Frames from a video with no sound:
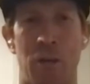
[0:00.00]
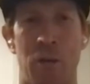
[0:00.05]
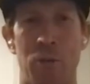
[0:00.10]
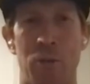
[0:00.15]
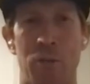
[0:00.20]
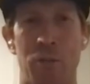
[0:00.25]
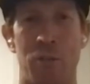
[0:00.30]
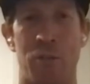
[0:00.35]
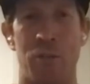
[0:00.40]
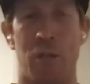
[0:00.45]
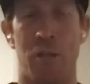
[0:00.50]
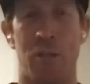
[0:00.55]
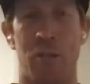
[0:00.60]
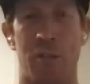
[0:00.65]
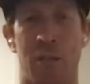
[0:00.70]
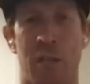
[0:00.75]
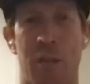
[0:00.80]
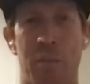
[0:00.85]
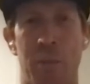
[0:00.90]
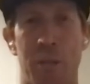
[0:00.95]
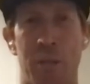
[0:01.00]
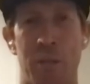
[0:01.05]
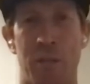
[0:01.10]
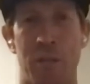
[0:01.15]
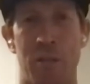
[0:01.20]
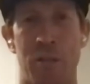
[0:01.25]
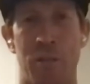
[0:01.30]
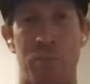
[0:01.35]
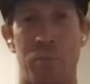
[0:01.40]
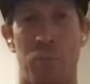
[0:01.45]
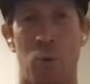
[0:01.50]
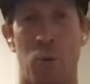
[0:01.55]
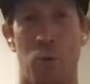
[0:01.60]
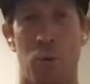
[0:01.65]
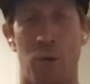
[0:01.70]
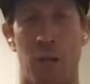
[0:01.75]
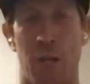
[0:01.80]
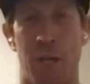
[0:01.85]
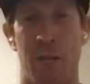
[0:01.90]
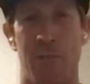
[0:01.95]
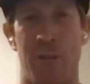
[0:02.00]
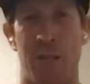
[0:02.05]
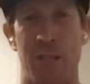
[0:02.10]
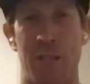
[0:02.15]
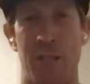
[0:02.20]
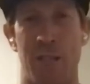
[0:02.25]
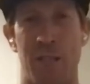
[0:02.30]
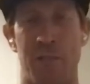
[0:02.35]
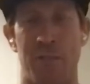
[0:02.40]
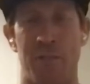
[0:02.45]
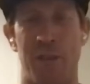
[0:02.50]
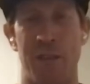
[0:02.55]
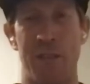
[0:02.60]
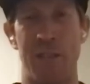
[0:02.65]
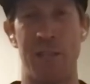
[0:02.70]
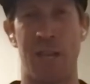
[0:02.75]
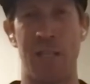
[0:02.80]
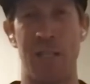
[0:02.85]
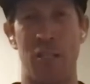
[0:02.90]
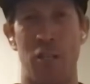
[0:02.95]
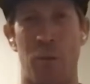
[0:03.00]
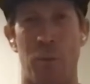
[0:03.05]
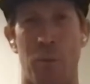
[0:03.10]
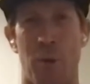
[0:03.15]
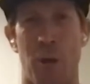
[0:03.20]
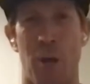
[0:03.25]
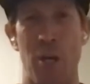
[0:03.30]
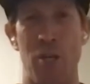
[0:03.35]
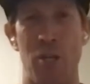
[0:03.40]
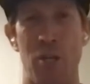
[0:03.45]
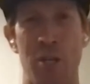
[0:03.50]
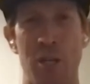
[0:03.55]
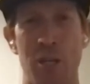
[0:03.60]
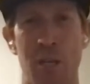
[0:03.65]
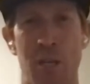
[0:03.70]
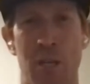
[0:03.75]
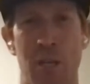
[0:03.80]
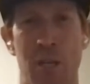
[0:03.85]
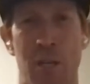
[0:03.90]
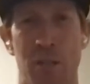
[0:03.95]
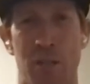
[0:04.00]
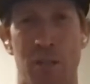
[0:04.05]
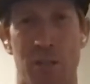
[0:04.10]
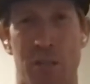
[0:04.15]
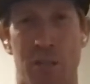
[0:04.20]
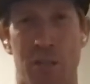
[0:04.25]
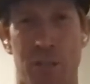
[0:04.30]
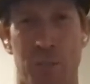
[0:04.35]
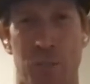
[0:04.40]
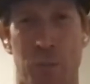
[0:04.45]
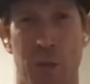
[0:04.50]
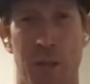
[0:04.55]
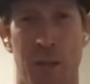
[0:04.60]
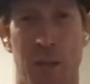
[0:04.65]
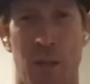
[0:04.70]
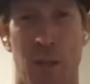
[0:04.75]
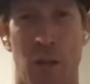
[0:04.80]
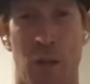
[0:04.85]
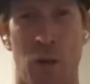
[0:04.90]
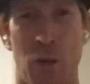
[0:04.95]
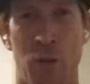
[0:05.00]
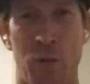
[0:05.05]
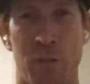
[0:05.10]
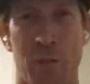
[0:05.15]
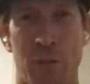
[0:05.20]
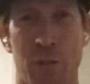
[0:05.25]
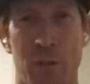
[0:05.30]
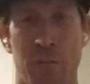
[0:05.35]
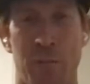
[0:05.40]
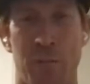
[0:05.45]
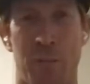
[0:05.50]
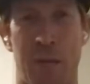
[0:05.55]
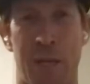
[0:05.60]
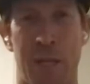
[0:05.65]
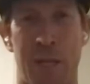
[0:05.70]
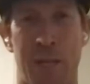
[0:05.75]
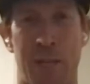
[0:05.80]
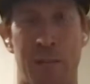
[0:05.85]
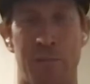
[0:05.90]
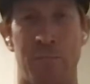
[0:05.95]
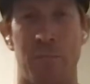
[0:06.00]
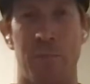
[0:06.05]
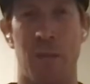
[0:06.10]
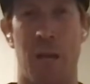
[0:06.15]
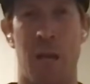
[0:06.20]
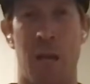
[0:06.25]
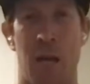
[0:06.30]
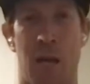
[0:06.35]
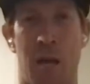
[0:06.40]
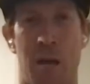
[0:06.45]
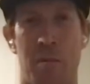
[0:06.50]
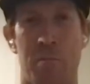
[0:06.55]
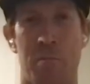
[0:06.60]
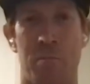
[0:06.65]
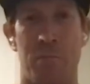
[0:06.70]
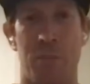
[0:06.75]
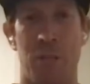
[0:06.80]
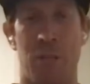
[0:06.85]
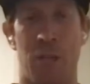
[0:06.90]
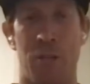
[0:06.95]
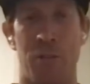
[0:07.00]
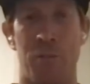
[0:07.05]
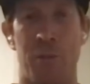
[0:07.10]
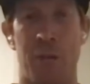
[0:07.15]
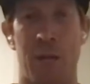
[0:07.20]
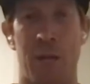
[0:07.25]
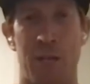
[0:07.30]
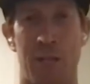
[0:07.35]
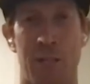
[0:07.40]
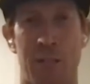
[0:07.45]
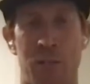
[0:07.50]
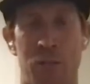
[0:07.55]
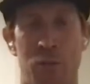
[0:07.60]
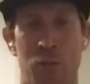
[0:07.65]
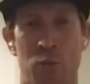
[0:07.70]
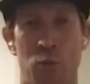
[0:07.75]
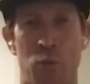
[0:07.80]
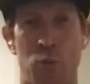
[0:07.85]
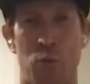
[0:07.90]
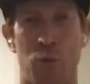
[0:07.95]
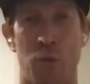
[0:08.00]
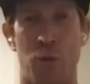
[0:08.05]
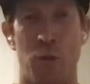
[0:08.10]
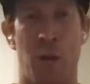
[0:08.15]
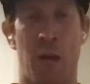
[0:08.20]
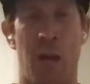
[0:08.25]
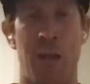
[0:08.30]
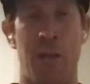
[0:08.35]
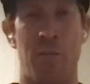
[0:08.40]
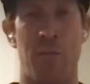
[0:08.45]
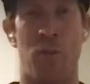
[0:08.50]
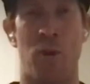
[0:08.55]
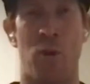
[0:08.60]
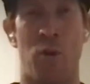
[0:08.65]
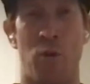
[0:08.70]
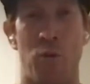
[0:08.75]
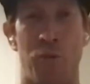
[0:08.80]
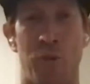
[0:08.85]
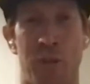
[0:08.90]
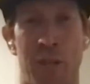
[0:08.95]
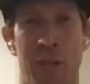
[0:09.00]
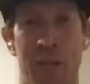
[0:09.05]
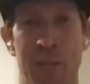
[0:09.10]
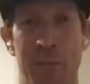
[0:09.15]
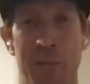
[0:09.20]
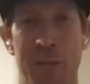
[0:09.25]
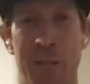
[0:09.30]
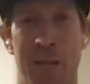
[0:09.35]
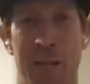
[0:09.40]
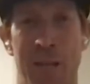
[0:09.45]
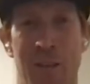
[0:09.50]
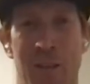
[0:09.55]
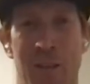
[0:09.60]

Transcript: I would just like to come in and support. Like, he runs such a fantastic operation, just to spread the load, to make it, you know, to be able to do the other roles that need to be done,